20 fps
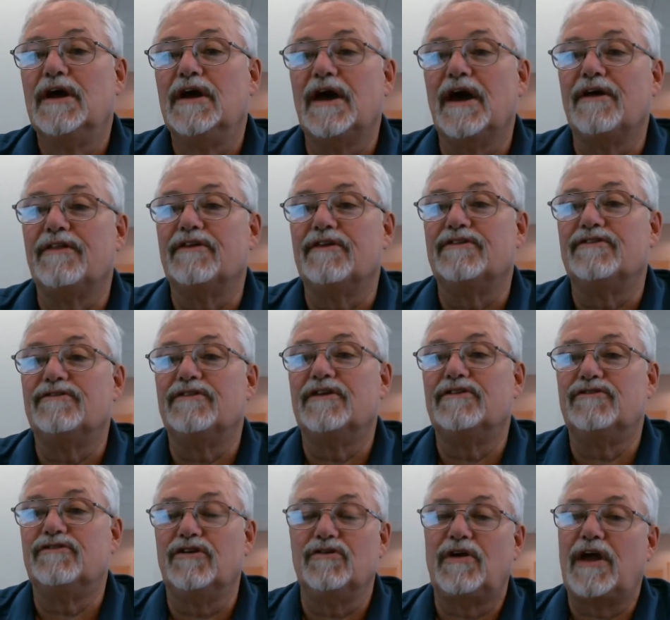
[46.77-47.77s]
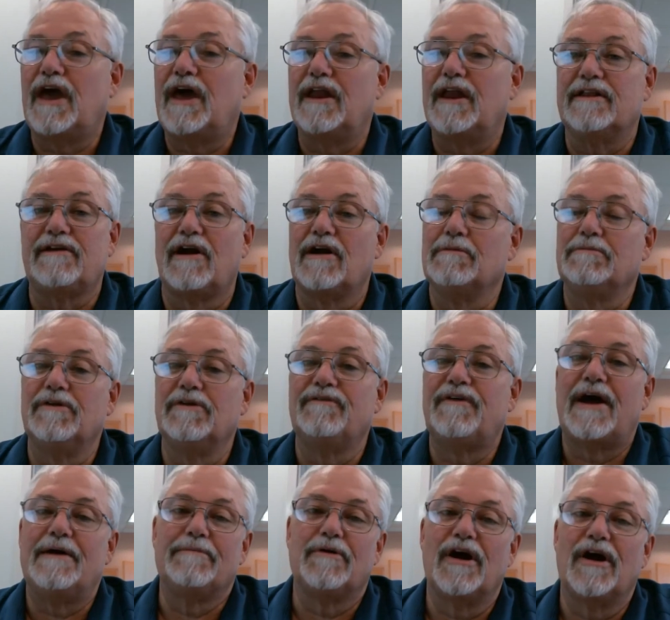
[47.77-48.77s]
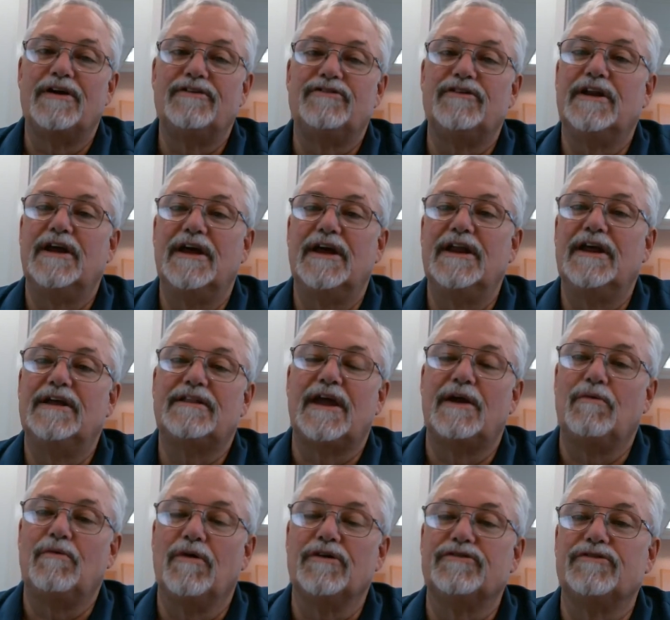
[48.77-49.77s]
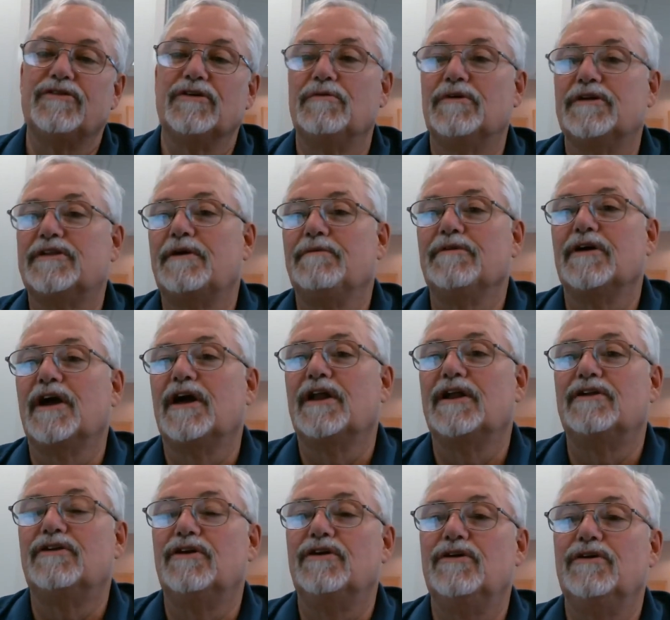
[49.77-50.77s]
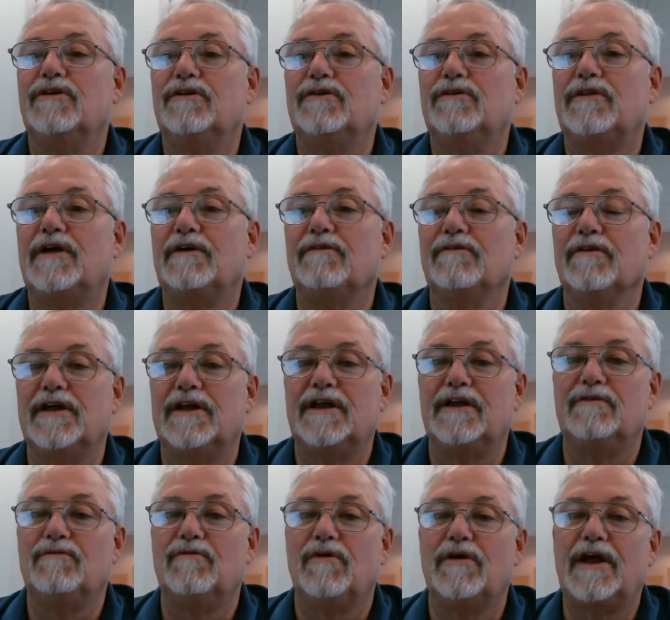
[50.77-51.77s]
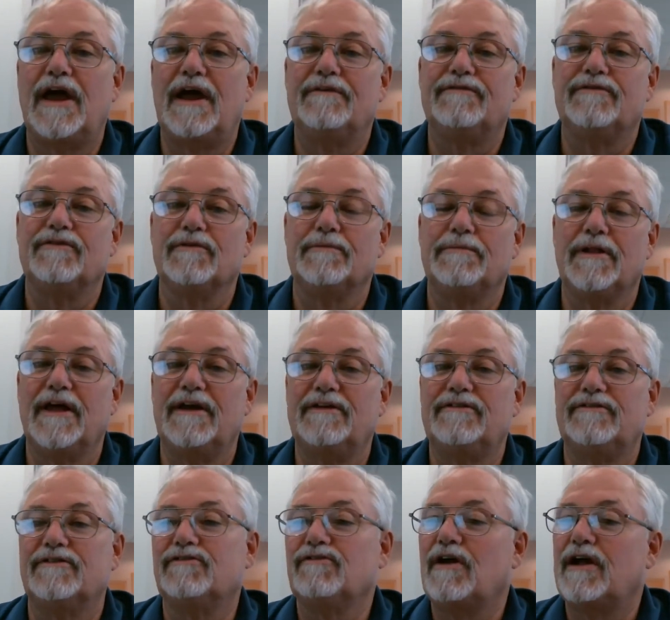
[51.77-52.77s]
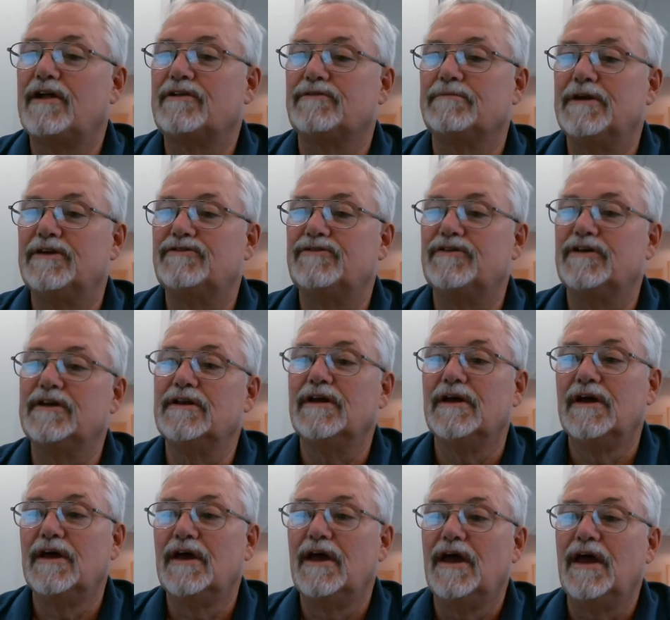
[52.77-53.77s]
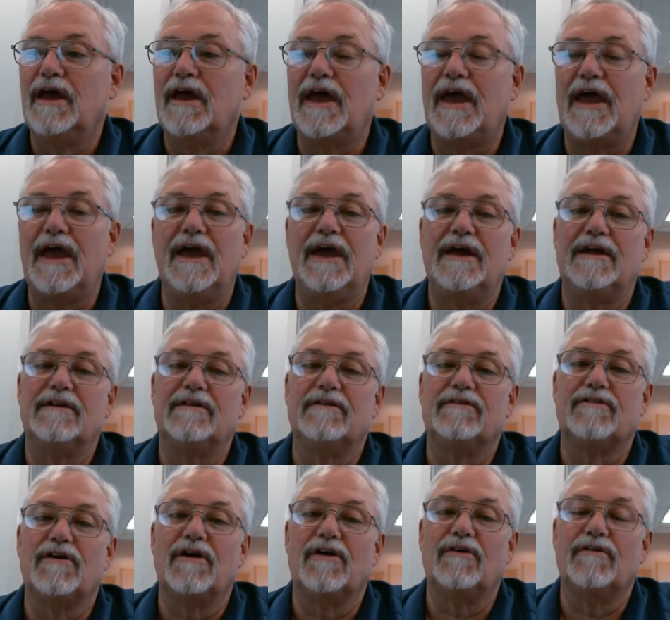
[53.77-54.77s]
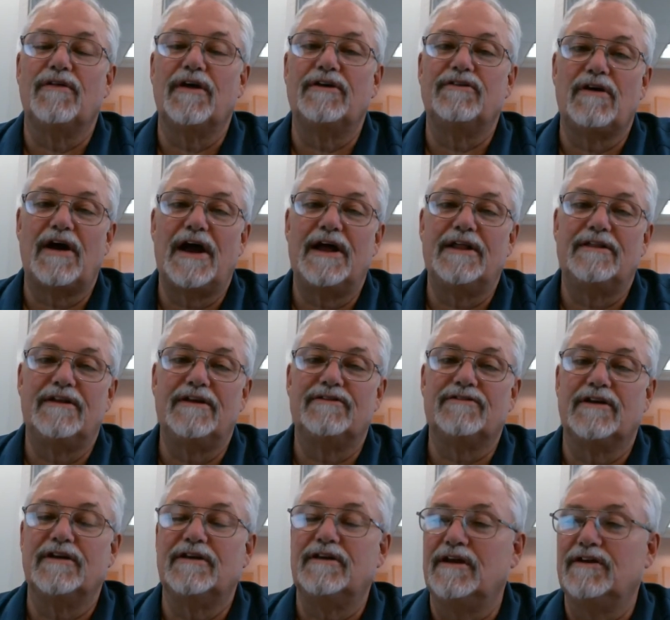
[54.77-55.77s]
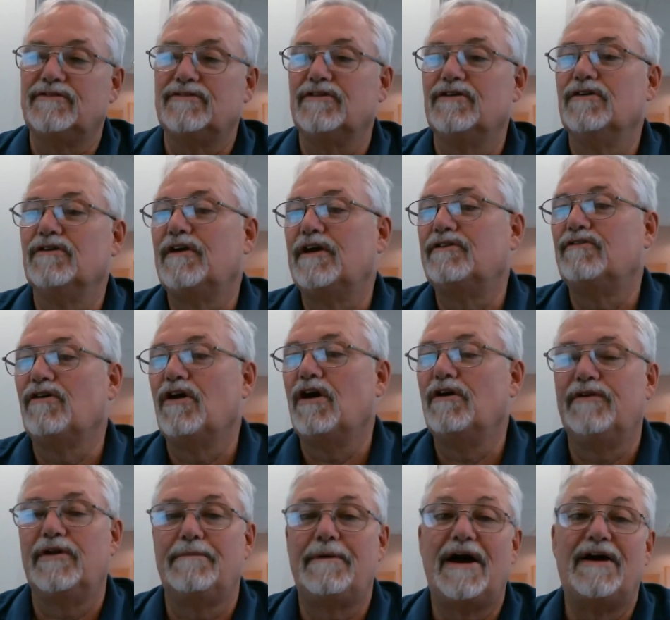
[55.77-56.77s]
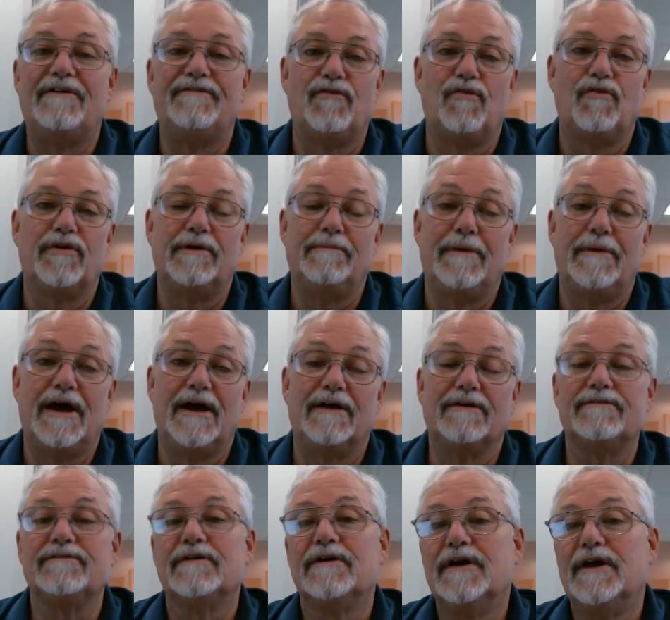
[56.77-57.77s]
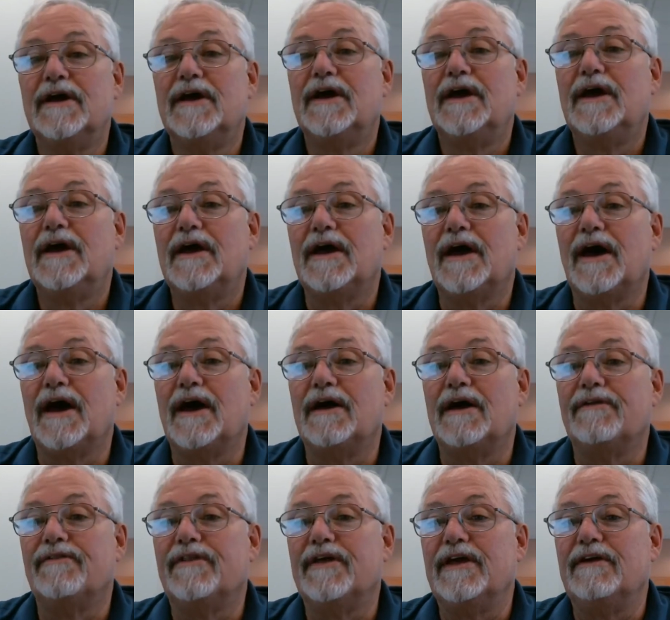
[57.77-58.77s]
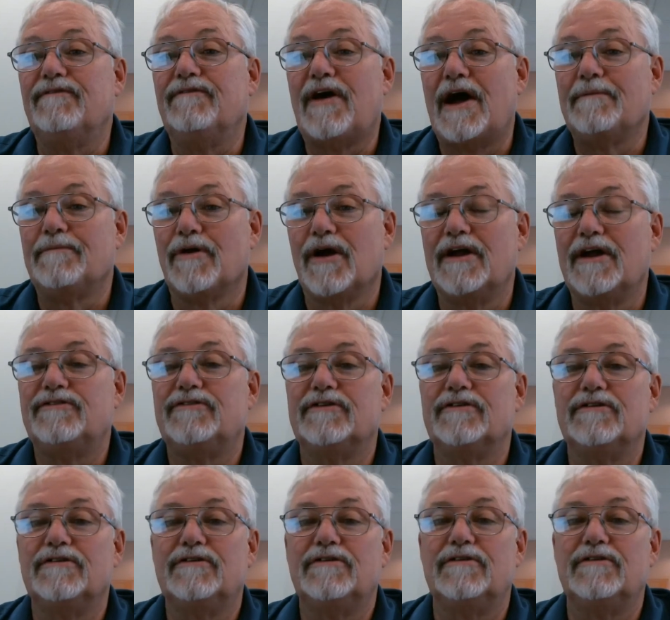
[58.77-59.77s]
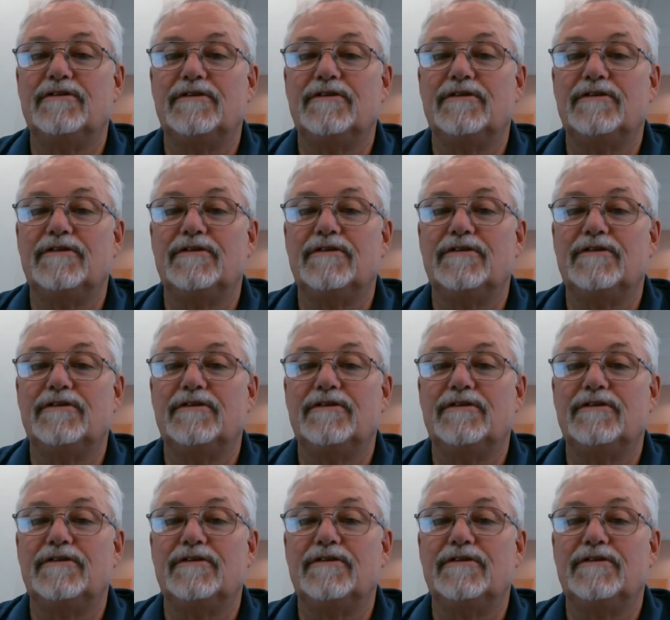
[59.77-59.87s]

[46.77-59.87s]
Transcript: The Juke had a terrible vibration in it. They weren't sure what they were going to do. They really didn't want to have to replace the transmission. And so they tried this conditioner. They drove it about 40 miles. The vibration